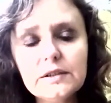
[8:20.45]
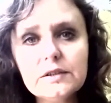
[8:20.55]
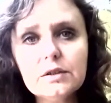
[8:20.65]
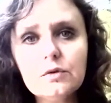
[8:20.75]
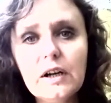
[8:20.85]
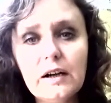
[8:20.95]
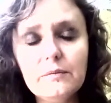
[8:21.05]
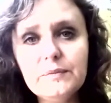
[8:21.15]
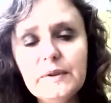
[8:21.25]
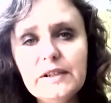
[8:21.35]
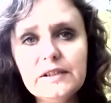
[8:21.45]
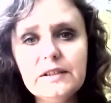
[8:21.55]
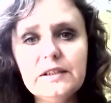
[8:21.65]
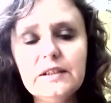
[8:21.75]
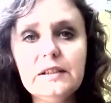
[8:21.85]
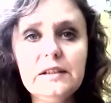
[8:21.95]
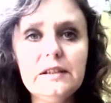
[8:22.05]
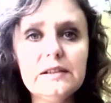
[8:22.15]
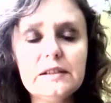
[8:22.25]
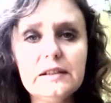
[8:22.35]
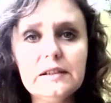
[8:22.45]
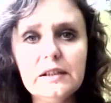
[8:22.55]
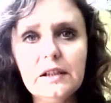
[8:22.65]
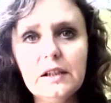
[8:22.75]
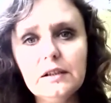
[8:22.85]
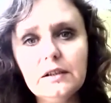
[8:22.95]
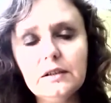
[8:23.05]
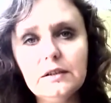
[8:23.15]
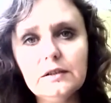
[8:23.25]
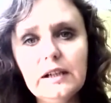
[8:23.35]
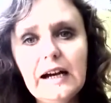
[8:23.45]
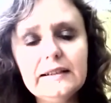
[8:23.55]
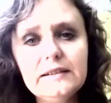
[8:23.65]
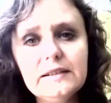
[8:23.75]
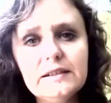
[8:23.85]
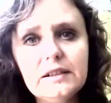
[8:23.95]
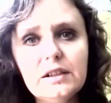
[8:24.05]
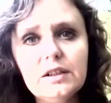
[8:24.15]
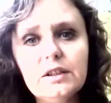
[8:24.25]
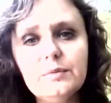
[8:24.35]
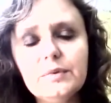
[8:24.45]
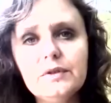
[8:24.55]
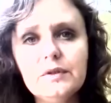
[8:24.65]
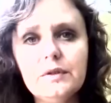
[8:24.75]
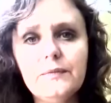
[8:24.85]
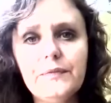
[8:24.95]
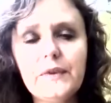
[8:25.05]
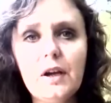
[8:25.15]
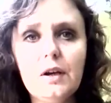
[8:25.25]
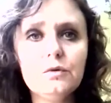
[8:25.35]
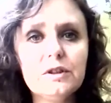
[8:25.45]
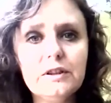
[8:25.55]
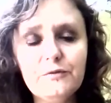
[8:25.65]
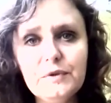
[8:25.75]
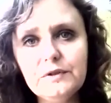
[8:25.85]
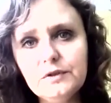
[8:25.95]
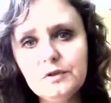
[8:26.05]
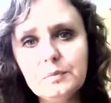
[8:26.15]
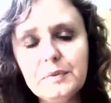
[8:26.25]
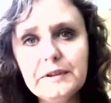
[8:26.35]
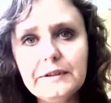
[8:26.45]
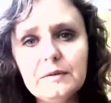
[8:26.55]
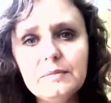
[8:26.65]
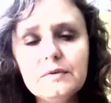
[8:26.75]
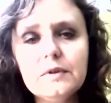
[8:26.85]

So, but basically, the thing is that undisturbed, I would have been superb.